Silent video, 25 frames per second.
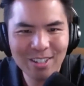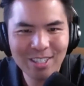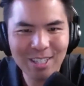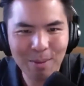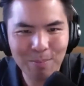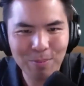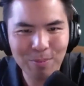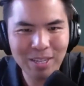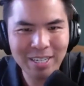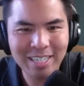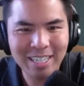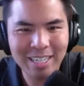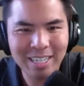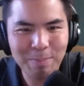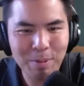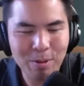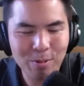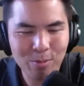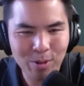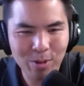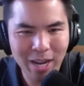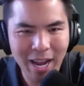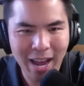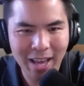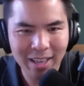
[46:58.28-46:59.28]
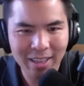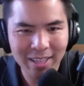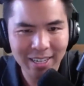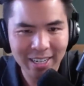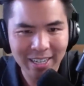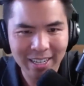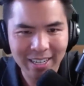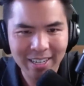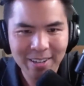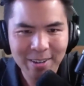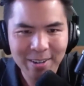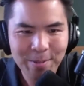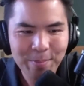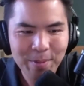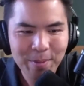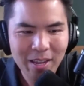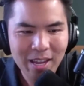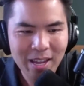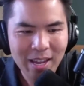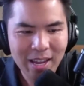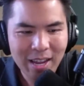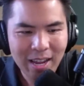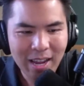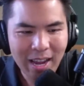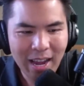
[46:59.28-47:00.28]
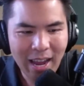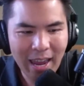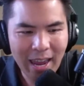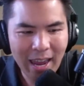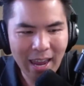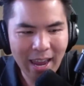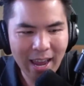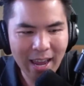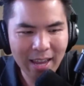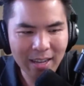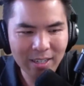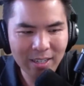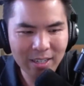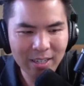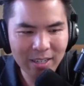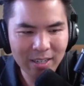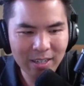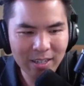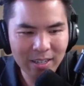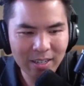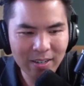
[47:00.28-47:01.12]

or something deep in reality and